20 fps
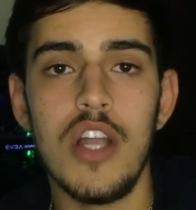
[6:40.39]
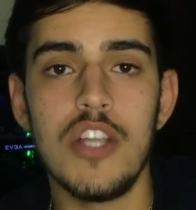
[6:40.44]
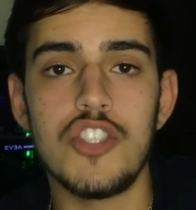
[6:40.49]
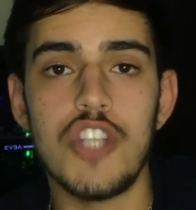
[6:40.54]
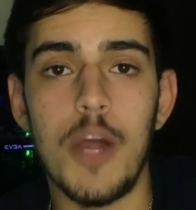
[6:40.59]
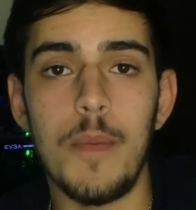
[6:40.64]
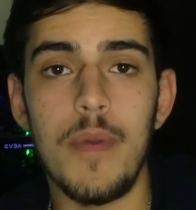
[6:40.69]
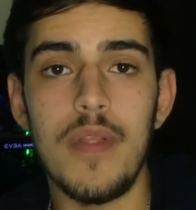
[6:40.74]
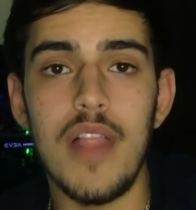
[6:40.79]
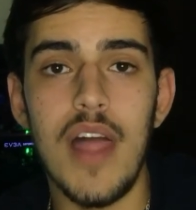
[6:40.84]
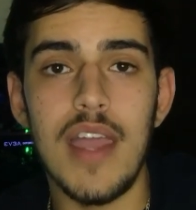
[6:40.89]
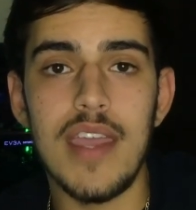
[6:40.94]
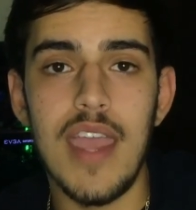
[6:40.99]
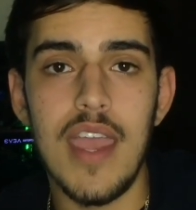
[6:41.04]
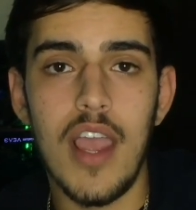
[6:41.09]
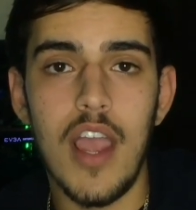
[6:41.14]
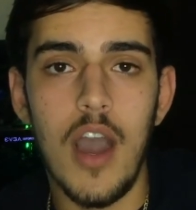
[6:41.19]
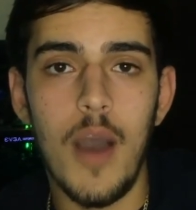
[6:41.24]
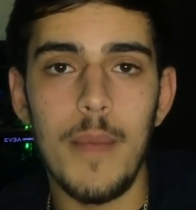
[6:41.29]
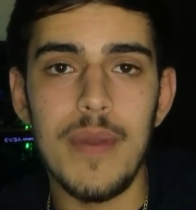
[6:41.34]
Drop a like
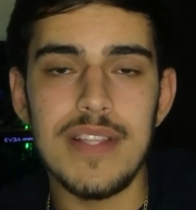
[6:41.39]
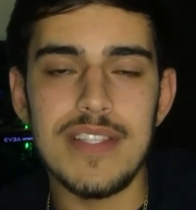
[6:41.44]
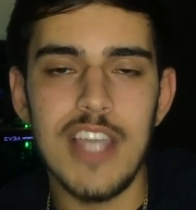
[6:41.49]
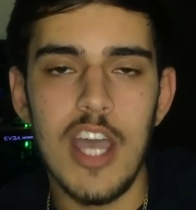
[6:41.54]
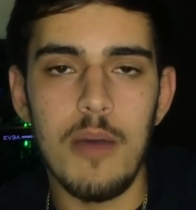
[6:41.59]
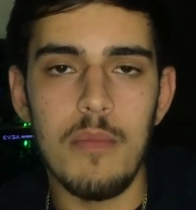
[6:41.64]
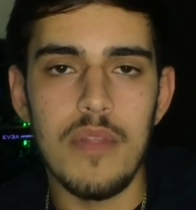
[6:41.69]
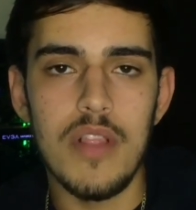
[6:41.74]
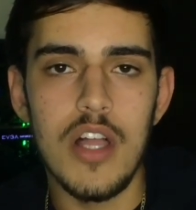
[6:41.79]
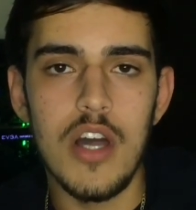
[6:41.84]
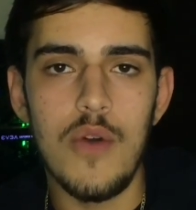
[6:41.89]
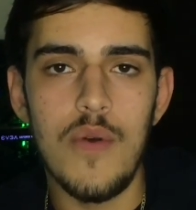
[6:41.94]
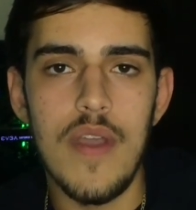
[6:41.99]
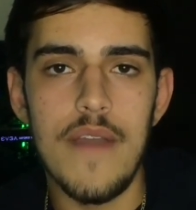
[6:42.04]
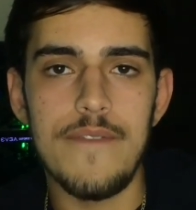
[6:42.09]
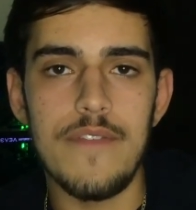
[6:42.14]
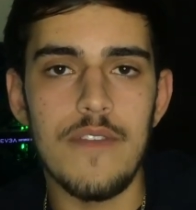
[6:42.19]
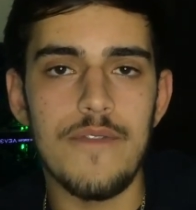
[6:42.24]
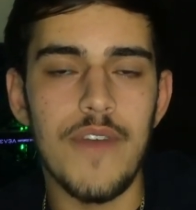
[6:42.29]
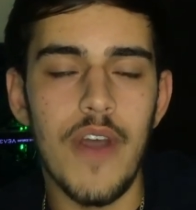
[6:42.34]
and comment down below
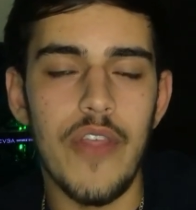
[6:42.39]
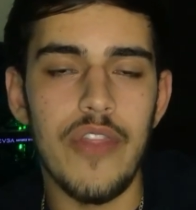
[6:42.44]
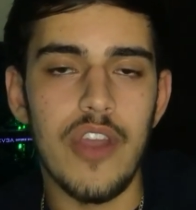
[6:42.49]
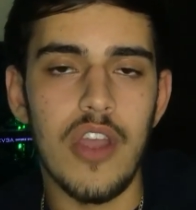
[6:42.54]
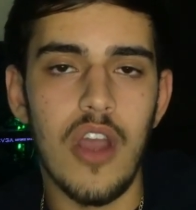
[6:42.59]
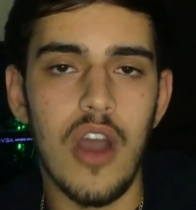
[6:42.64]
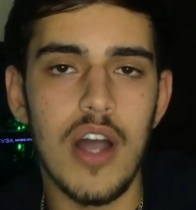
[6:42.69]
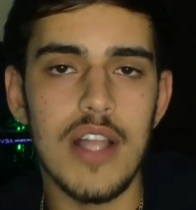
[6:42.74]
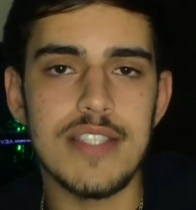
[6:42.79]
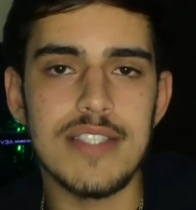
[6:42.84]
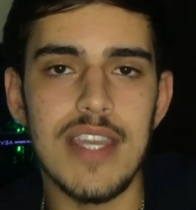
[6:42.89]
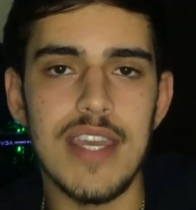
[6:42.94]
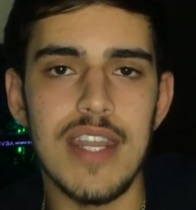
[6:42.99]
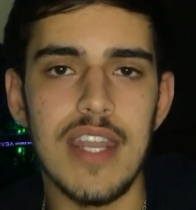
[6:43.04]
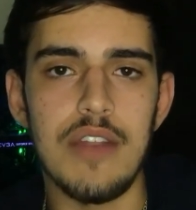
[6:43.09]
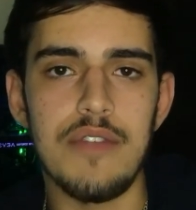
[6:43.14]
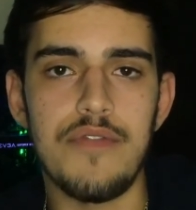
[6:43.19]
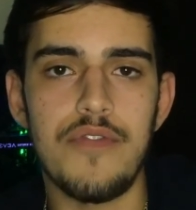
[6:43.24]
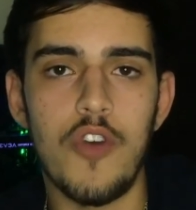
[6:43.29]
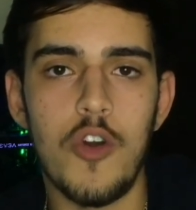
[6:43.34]
if you found the content
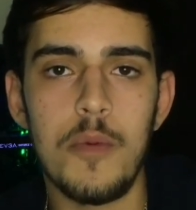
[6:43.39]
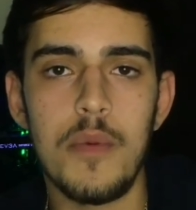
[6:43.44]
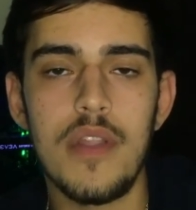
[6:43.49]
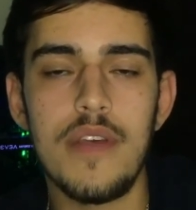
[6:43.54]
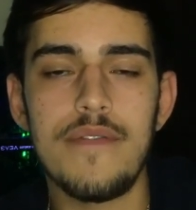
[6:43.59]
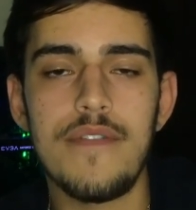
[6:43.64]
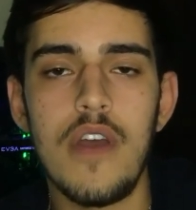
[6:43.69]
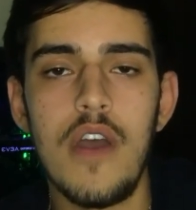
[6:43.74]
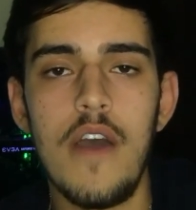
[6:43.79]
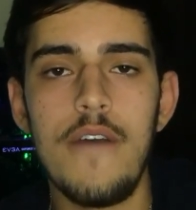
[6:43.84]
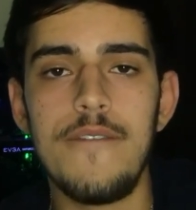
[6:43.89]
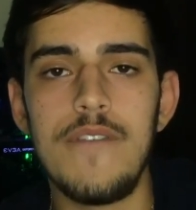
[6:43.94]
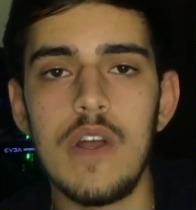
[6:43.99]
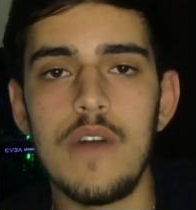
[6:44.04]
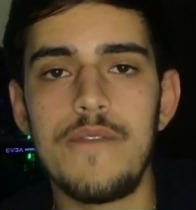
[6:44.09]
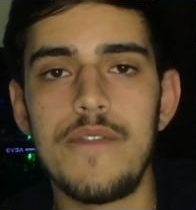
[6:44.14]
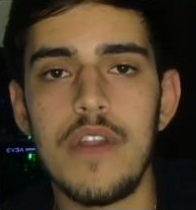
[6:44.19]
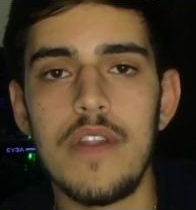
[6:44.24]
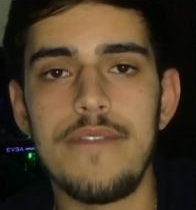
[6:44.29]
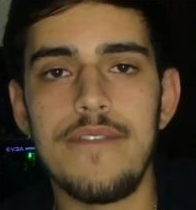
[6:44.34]
informative.
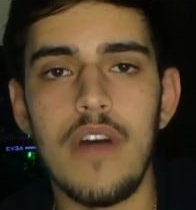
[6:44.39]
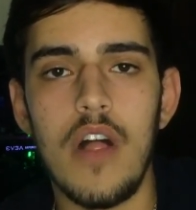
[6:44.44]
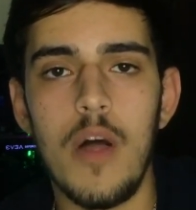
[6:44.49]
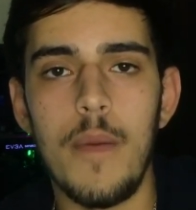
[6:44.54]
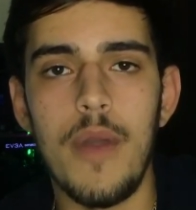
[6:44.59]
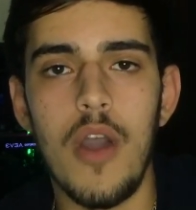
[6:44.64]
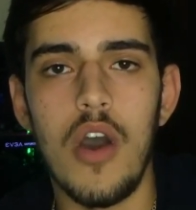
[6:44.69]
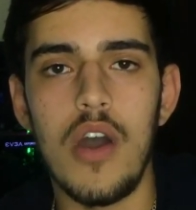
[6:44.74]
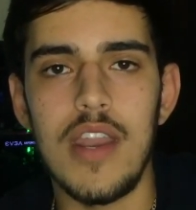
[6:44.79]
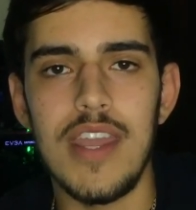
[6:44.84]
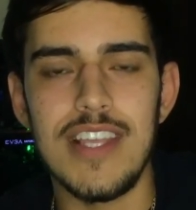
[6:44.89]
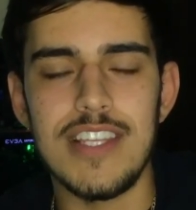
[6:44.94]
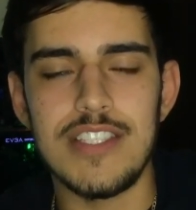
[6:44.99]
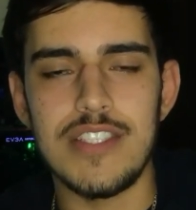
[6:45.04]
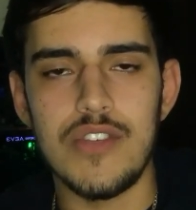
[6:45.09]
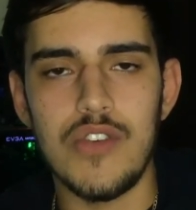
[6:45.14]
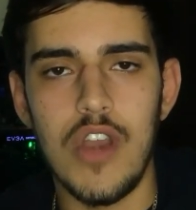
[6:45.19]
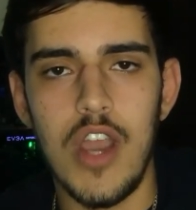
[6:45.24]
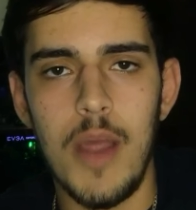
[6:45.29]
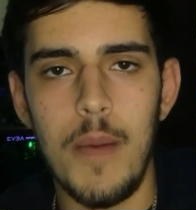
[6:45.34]
Feel free to follow me on
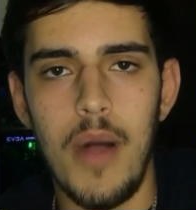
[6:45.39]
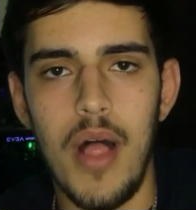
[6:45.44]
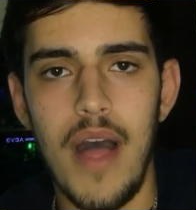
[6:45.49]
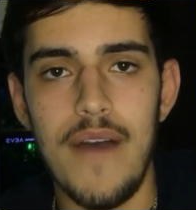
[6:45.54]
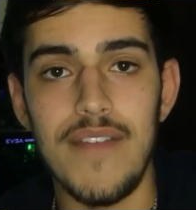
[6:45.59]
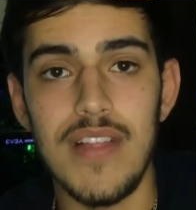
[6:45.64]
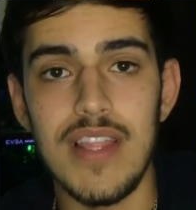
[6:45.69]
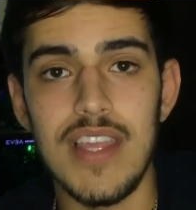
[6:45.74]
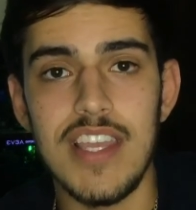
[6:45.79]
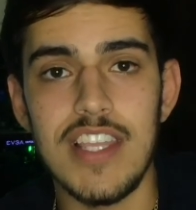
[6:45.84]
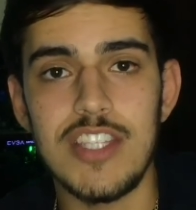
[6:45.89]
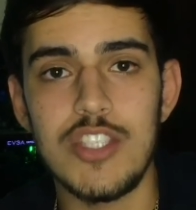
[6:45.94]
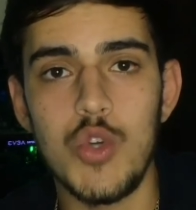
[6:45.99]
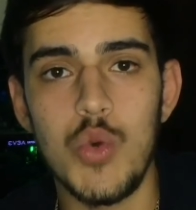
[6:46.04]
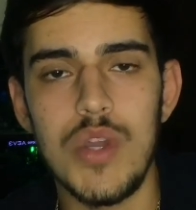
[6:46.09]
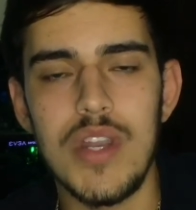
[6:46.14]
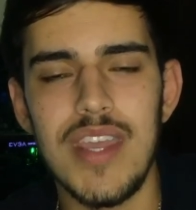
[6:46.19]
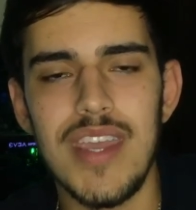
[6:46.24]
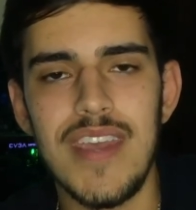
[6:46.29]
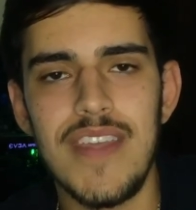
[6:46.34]
Instagram. I'll have a link
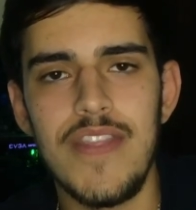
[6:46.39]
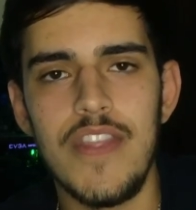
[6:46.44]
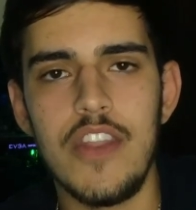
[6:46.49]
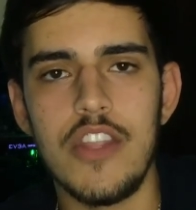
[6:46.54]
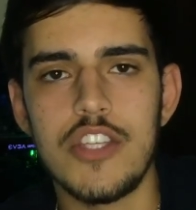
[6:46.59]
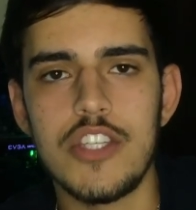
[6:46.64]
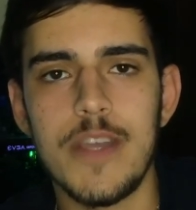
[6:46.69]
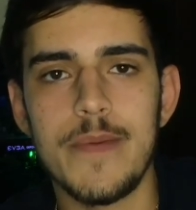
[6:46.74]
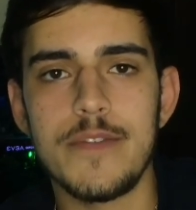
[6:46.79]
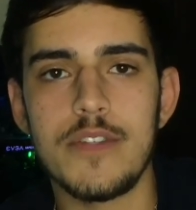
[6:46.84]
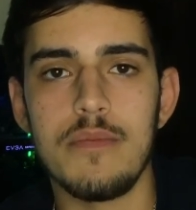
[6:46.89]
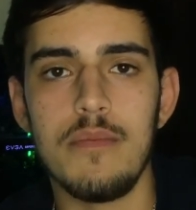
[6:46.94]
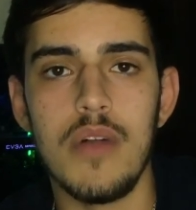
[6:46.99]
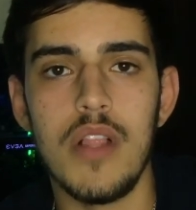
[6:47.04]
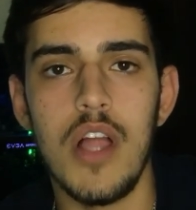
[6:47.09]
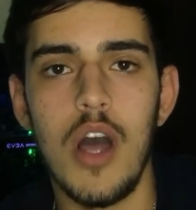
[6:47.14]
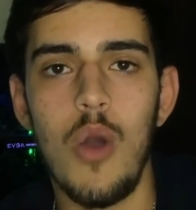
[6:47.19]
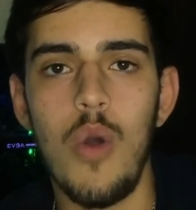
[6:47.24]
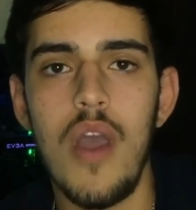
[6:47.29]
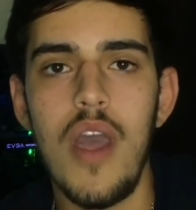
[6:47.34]
to it in the description
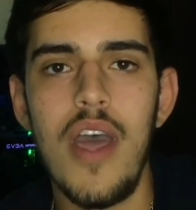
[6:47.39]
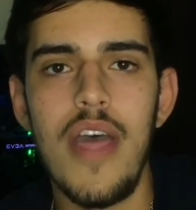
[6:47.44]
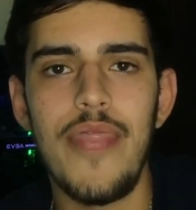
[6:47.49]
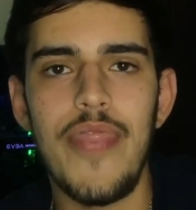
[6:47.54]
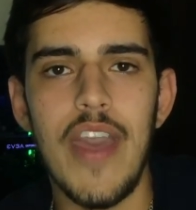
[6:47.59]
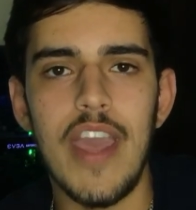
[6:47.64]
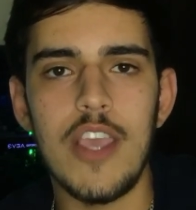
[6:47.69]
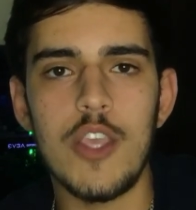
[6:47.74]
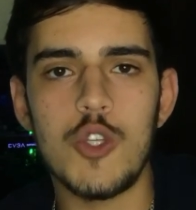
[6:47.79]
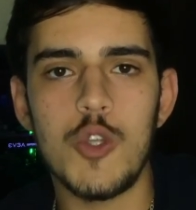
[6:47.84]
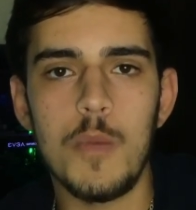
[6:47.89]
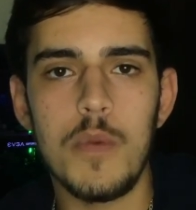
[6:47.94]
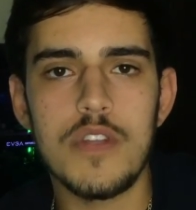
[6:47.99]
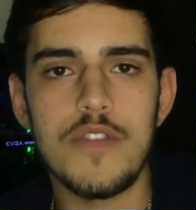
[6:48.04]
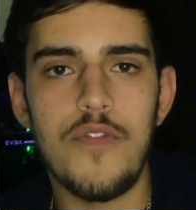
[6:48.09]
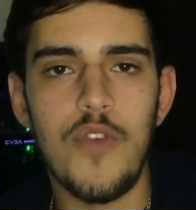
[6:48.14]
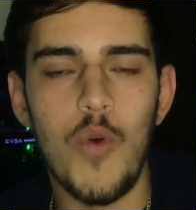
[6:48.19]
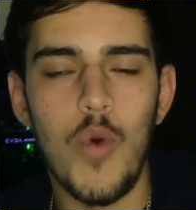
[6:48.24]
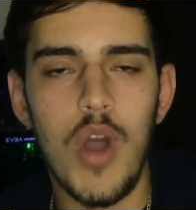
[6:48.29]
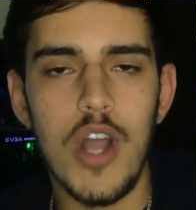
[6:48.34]
below. Thank you so
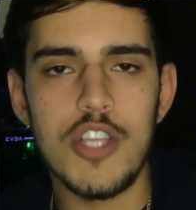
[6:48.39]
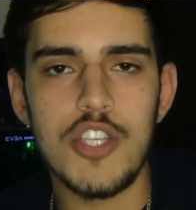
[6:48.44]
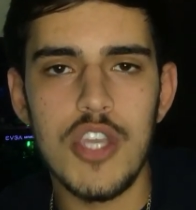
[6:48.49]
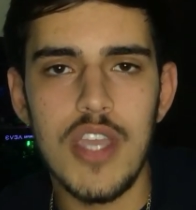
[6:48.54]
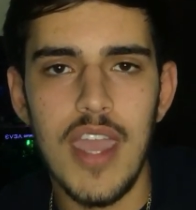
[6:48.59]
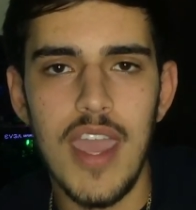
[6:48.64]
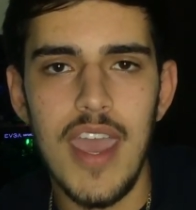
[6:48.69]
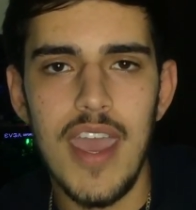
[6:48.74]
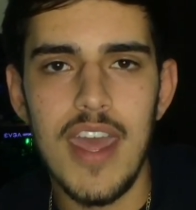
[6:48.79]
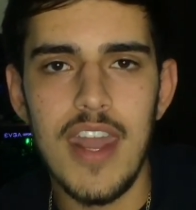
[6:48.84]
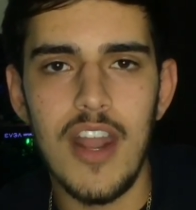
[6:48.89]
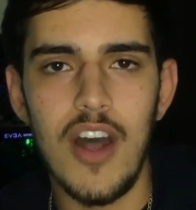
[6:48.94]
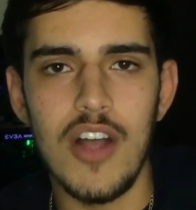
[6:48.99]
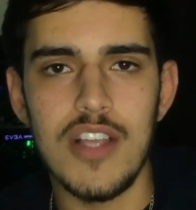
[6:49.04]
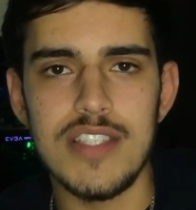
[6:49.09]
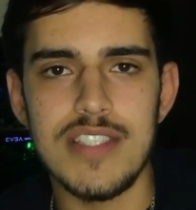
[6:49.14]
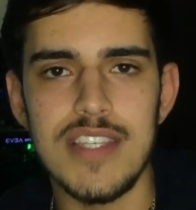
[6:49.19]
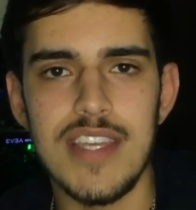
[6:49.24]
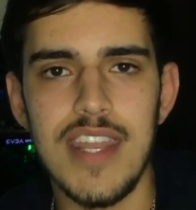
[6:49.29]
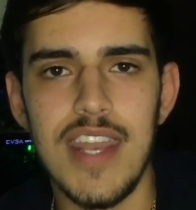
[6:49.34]
much for watching, and I'll
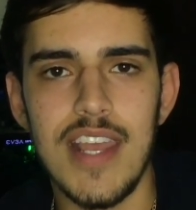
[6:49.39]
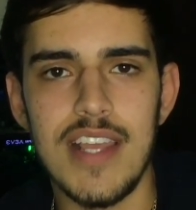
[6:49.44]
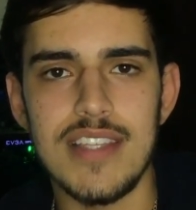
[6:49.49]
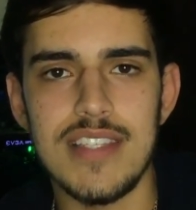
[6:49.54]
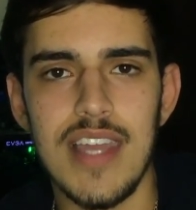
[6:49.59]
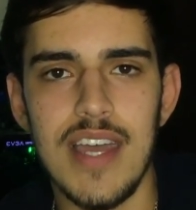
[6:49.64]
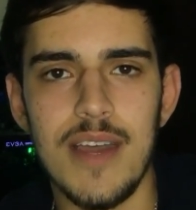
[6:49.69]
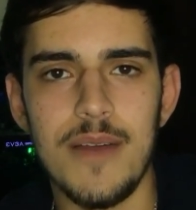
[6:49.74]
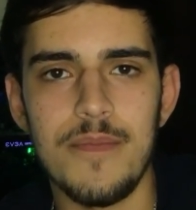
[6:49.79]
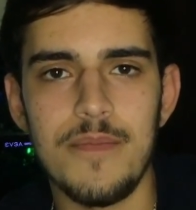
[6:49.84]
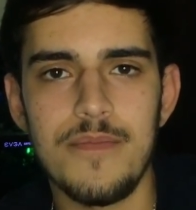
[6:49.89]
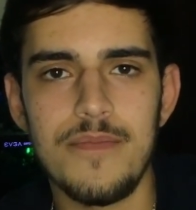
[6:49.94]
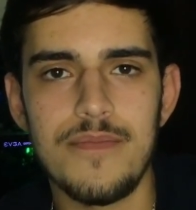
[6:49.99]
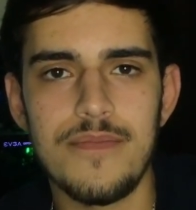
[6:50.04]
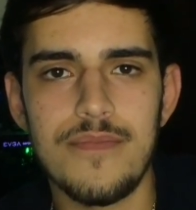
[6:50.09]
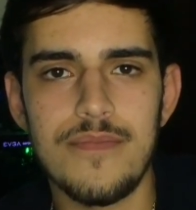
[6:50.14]
see you next time.